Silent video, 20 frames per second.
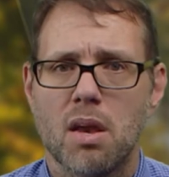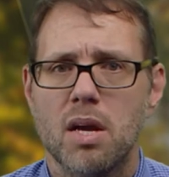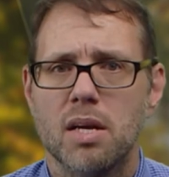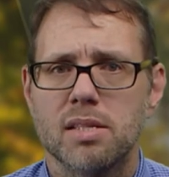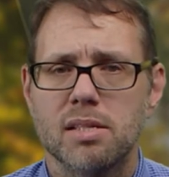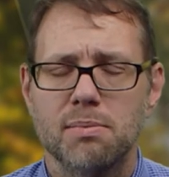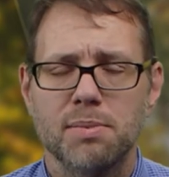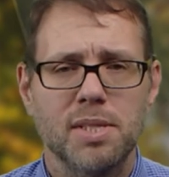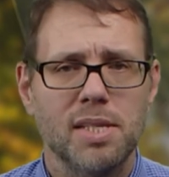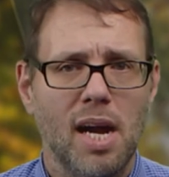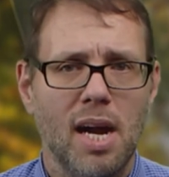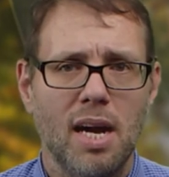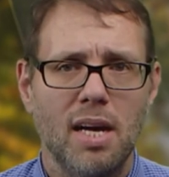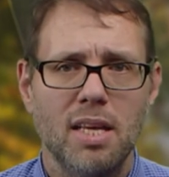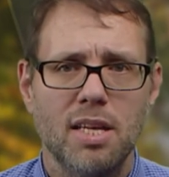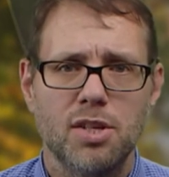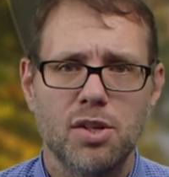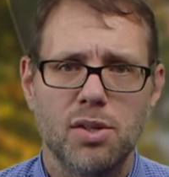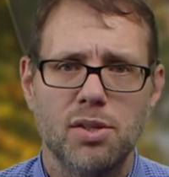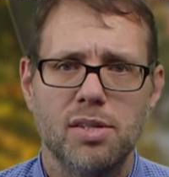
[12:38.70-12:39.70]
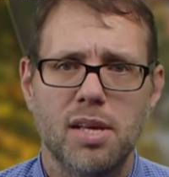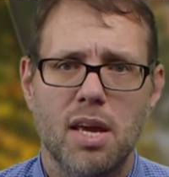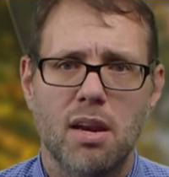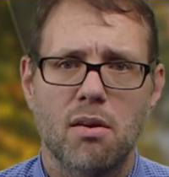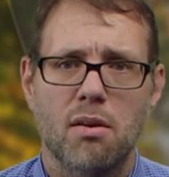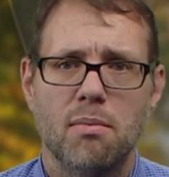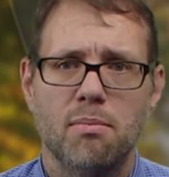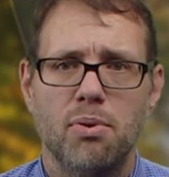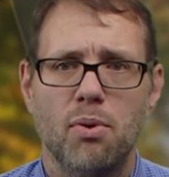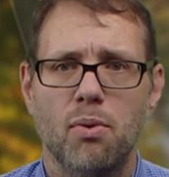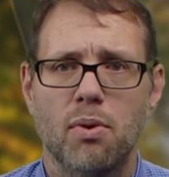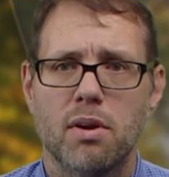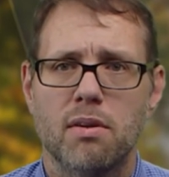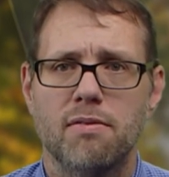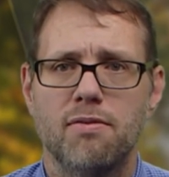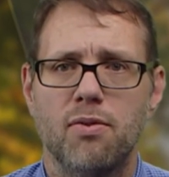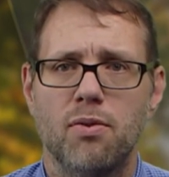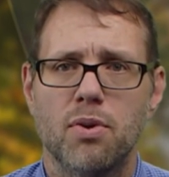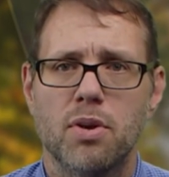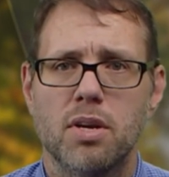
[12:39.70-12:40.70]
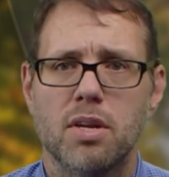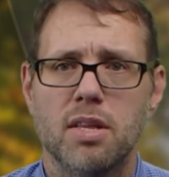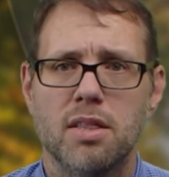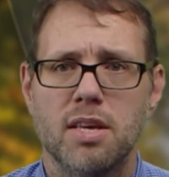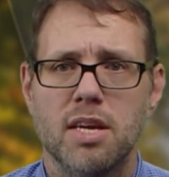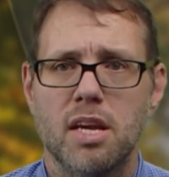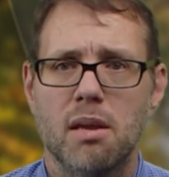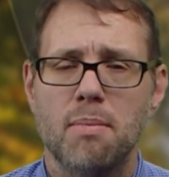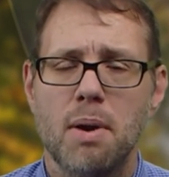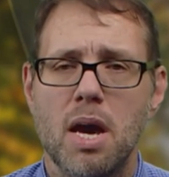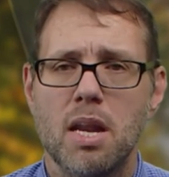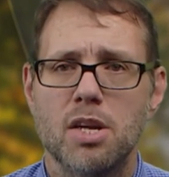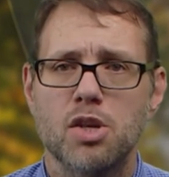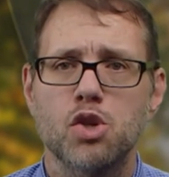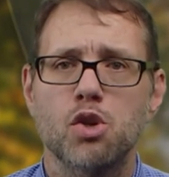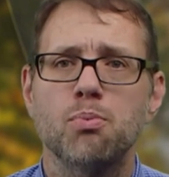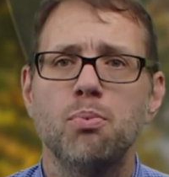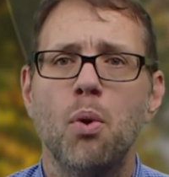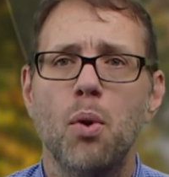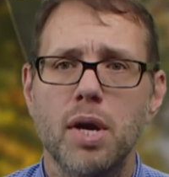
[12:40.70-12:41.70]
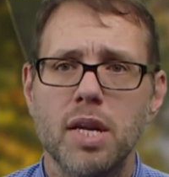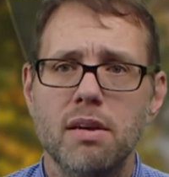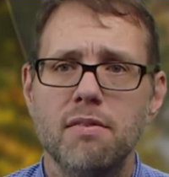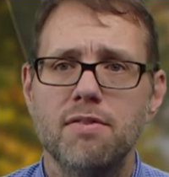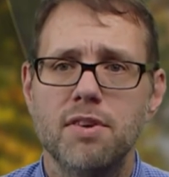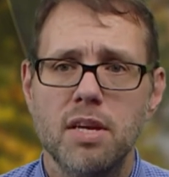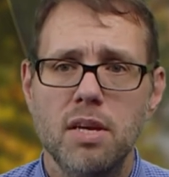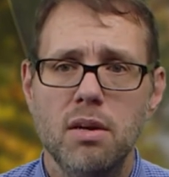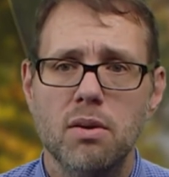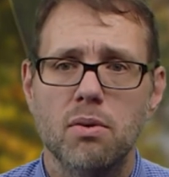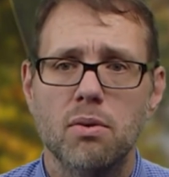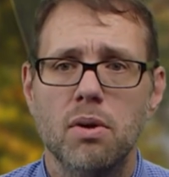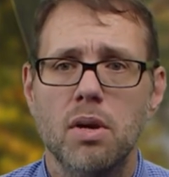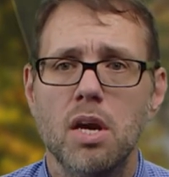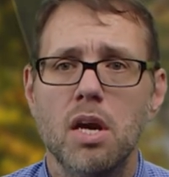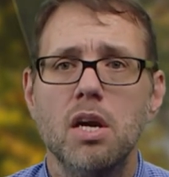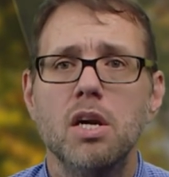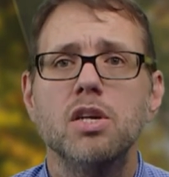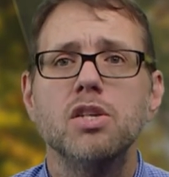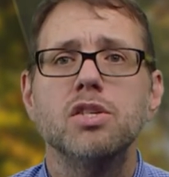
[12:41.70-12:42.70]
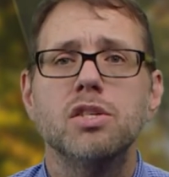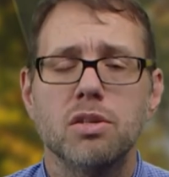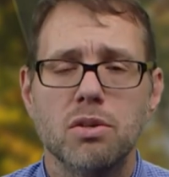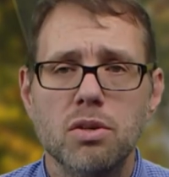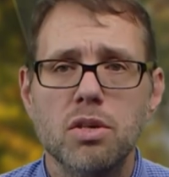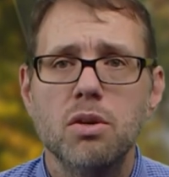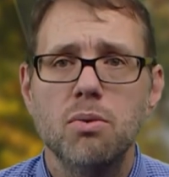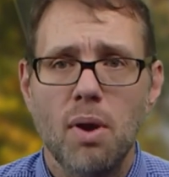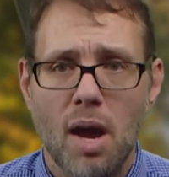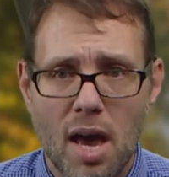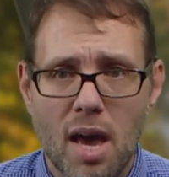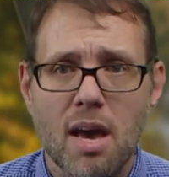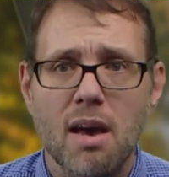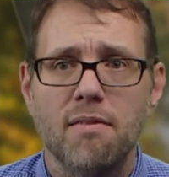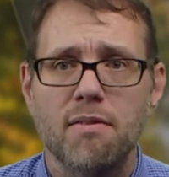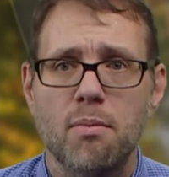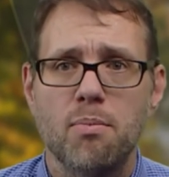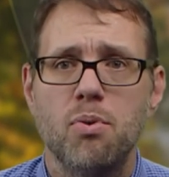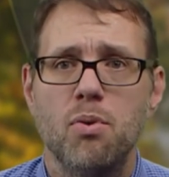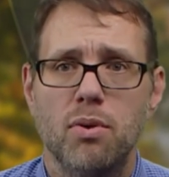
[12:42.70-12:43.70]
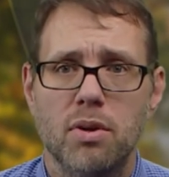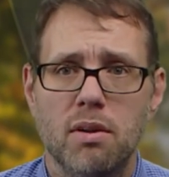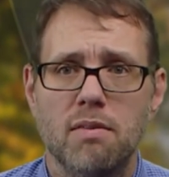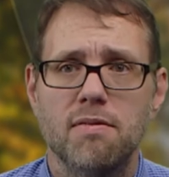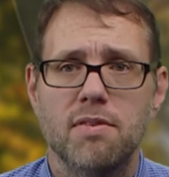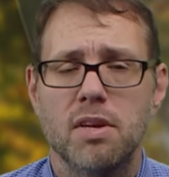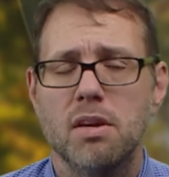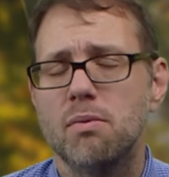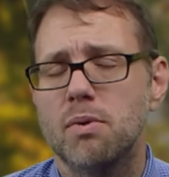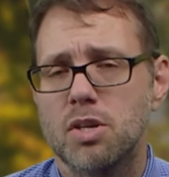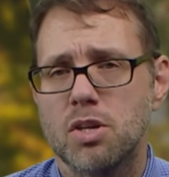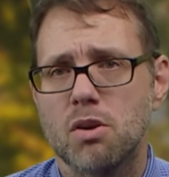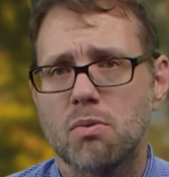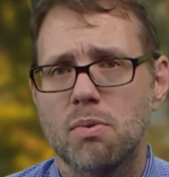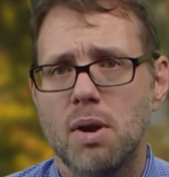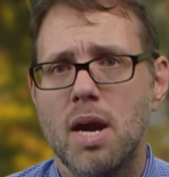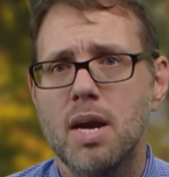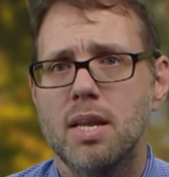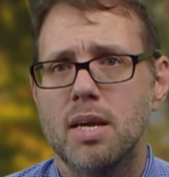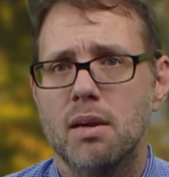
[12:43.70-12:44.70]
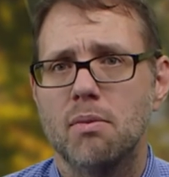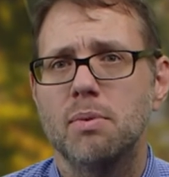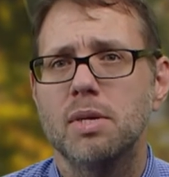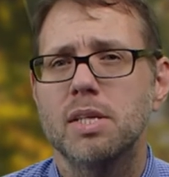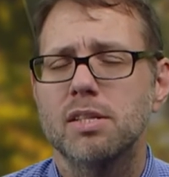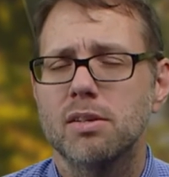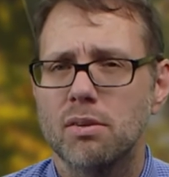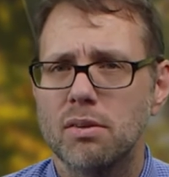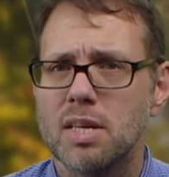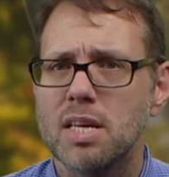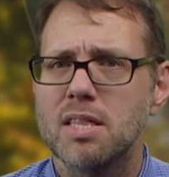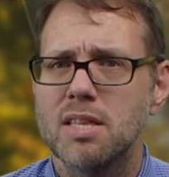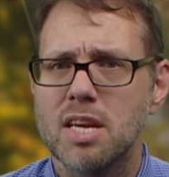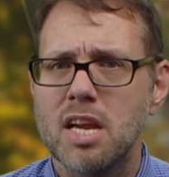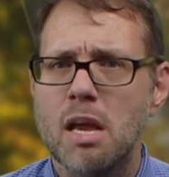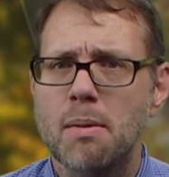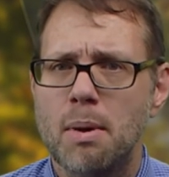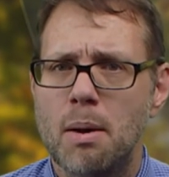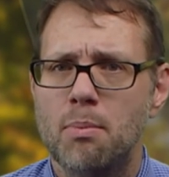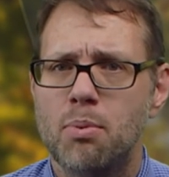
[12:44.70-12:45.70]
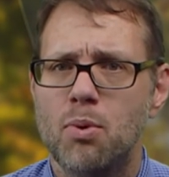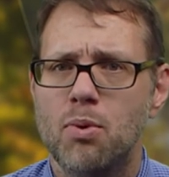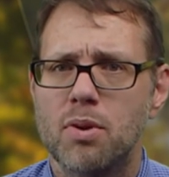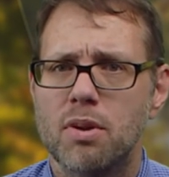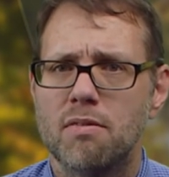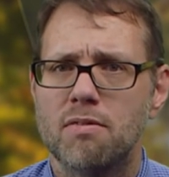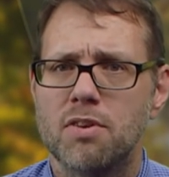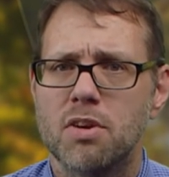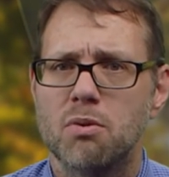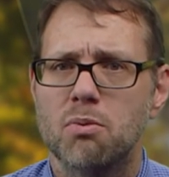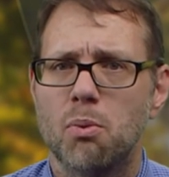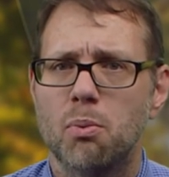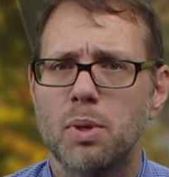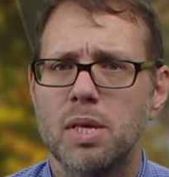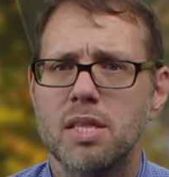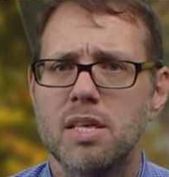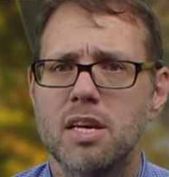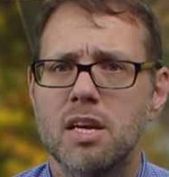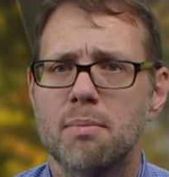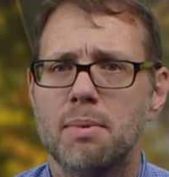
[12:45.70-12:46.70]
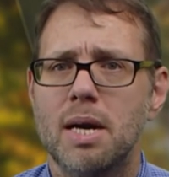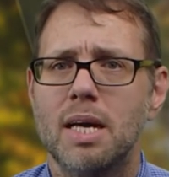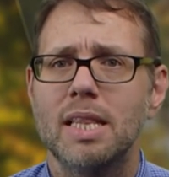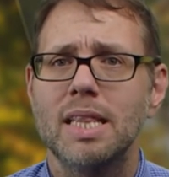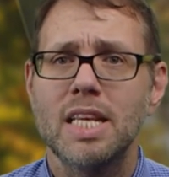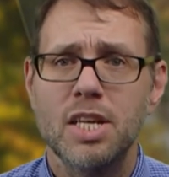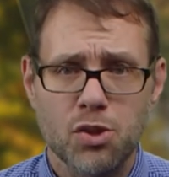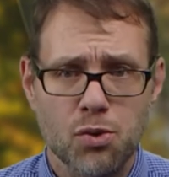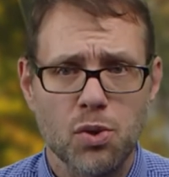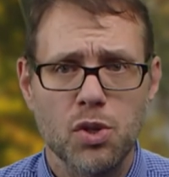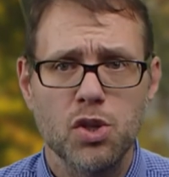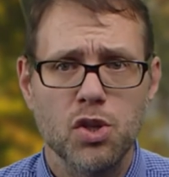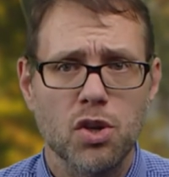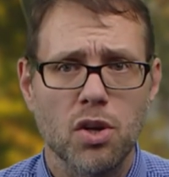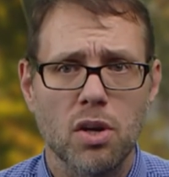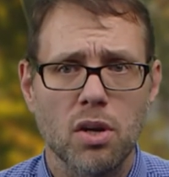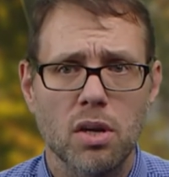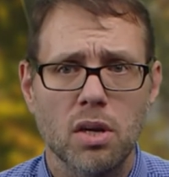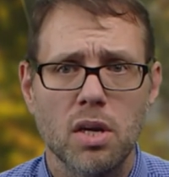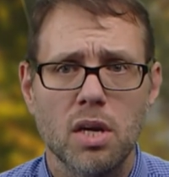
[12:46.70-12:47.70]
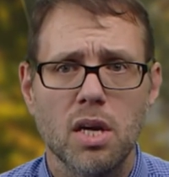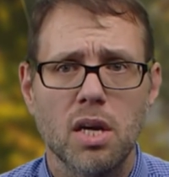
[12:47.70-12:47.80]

Some style issues that are important for you to think about is your point of view. Do you have a point of view in your writing? We certainly think about point of view when we think about literature.